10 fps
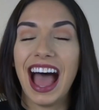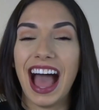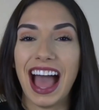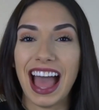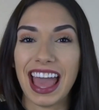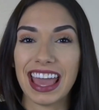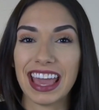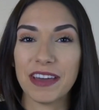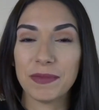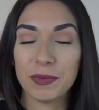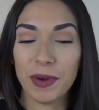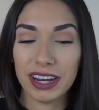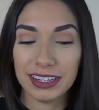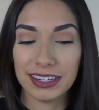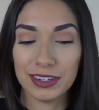I have been
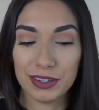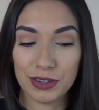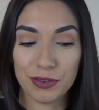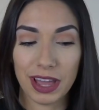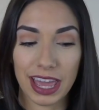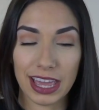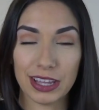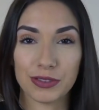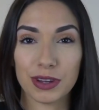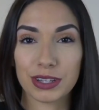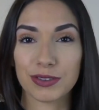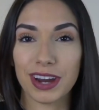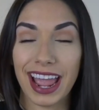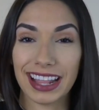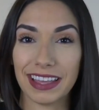wanting to do a
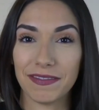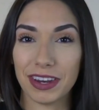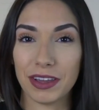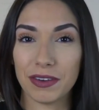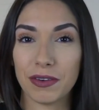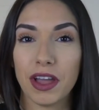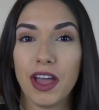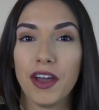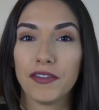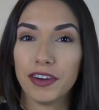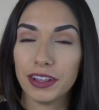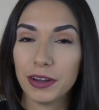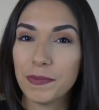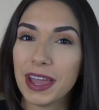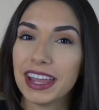drugstore highlight video for a
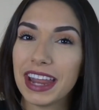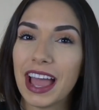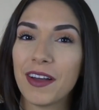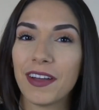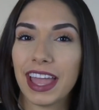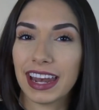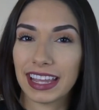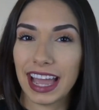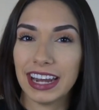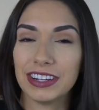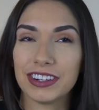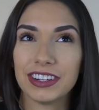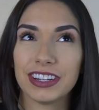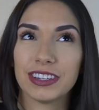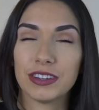little bit now, and it kind of
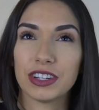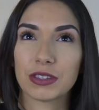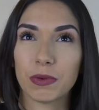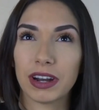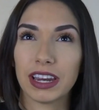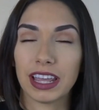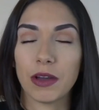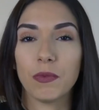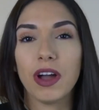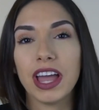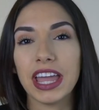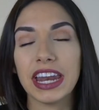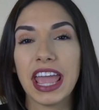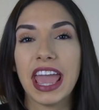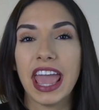turned into just wanting to get
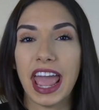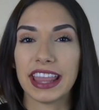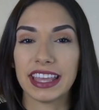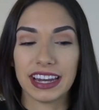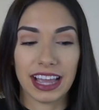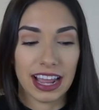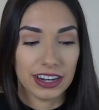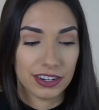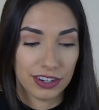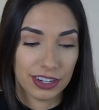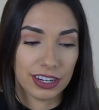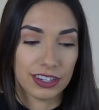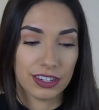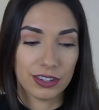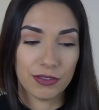one, and then it kind of turned
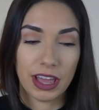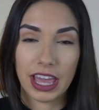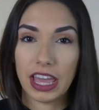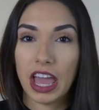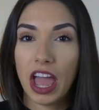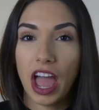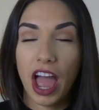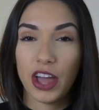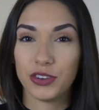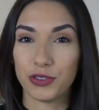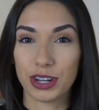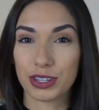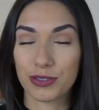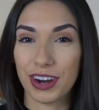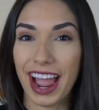into a
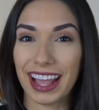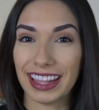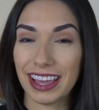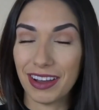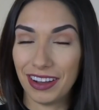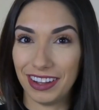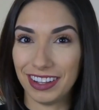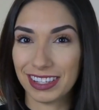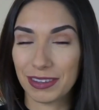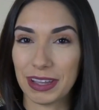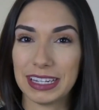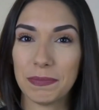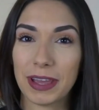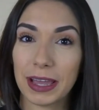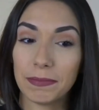drugstore highlight haul. So I
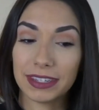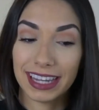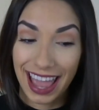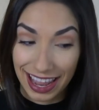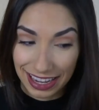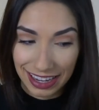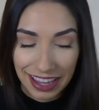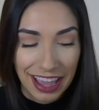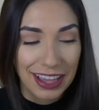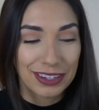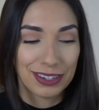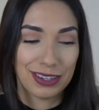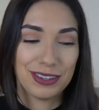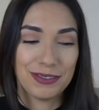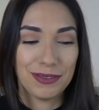did pick up 10
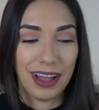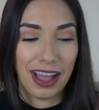to